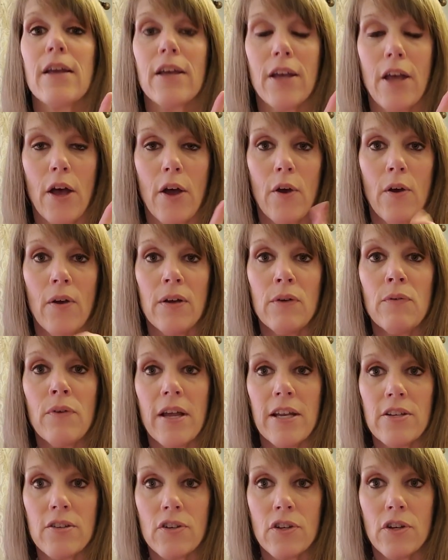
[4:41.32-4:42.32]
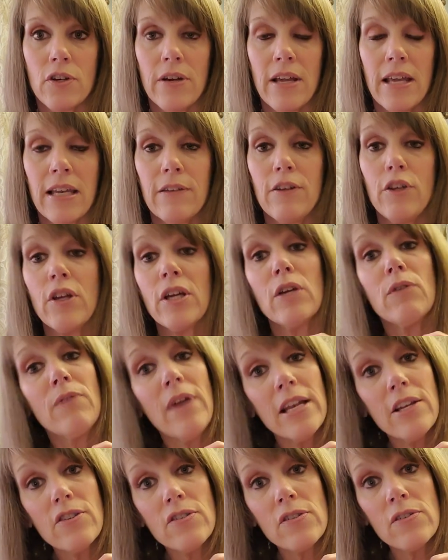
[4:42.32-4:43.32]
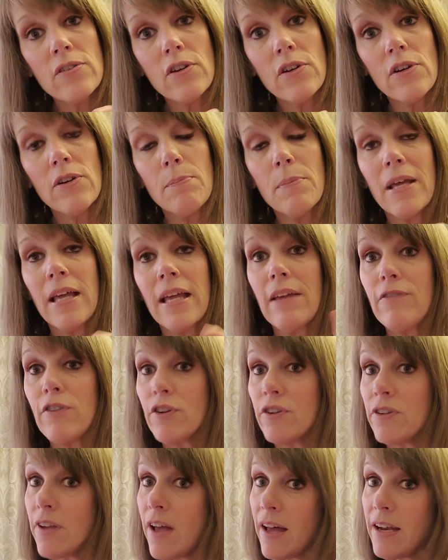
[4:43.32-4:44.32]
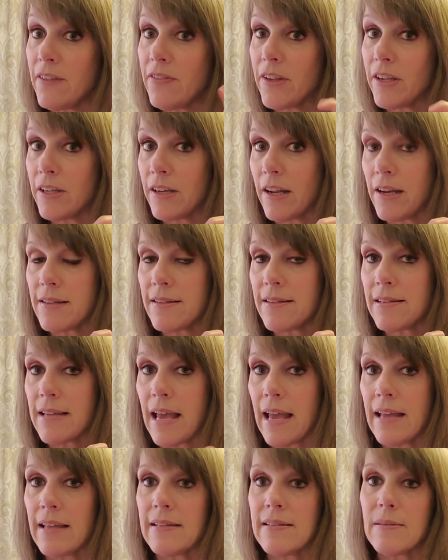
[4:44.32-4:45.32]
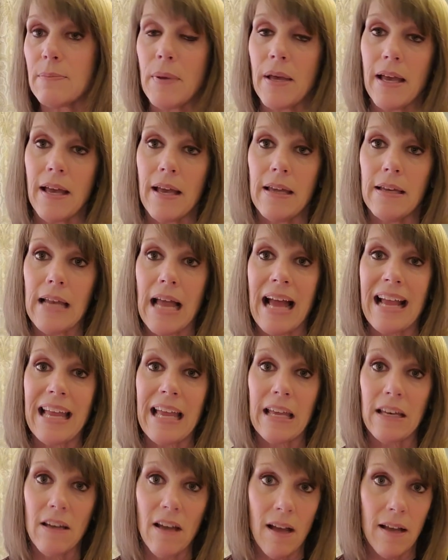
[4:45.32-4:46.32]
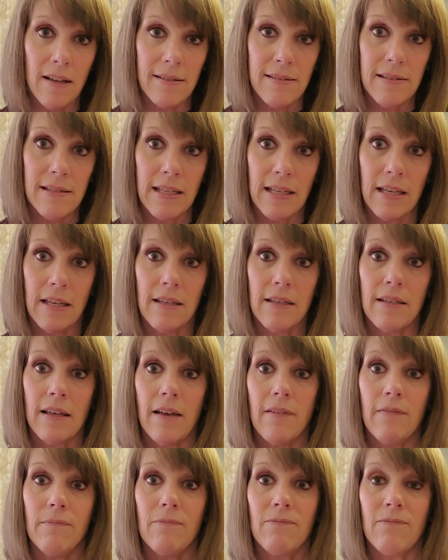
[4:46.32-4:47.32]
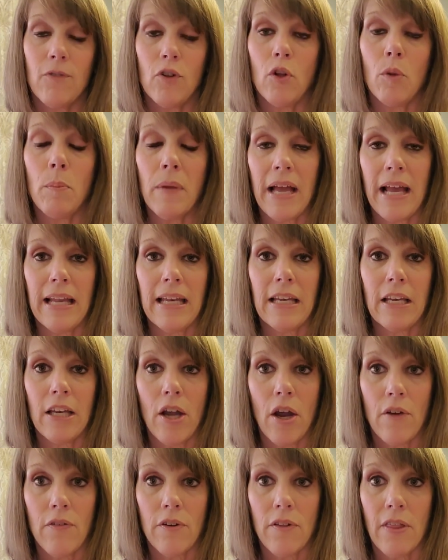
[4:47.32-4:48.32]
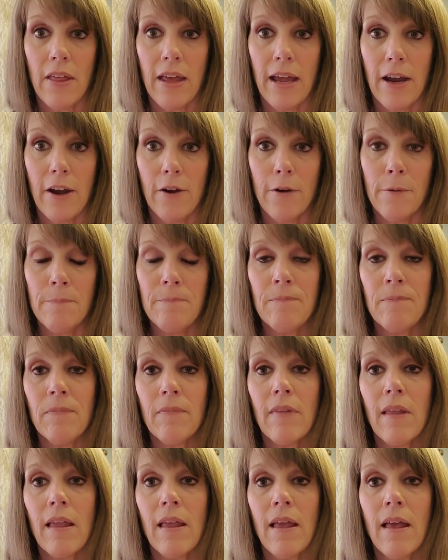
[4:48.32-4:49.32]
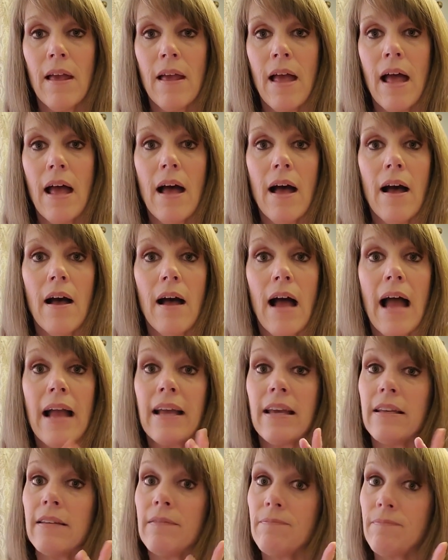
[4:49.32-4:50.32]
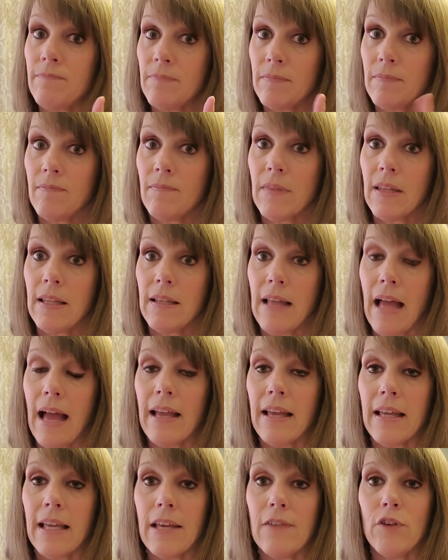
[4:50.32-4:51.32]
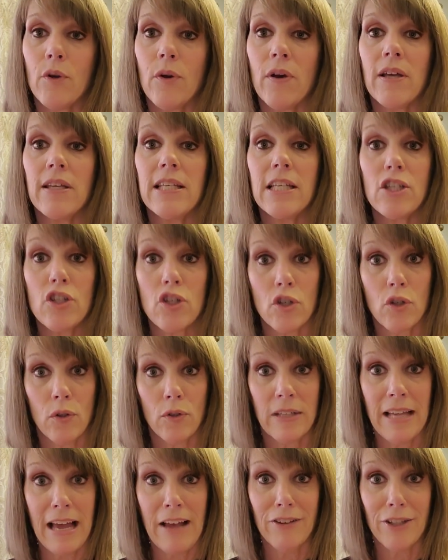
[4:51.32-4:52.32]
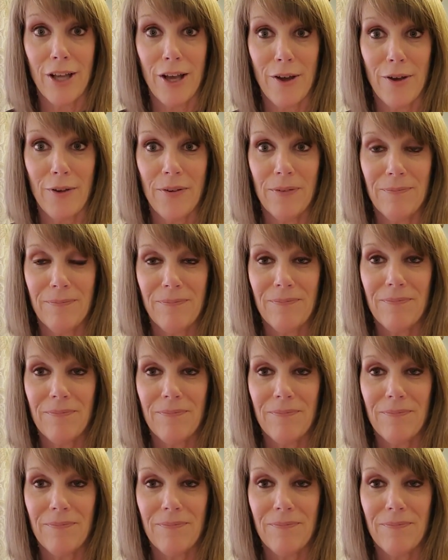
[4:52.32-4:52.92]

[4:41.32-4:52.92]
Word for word: go and register. And you can register but if you're not in the United States, but I cannot send a full painting over there. Uh, I can I can give you a digital download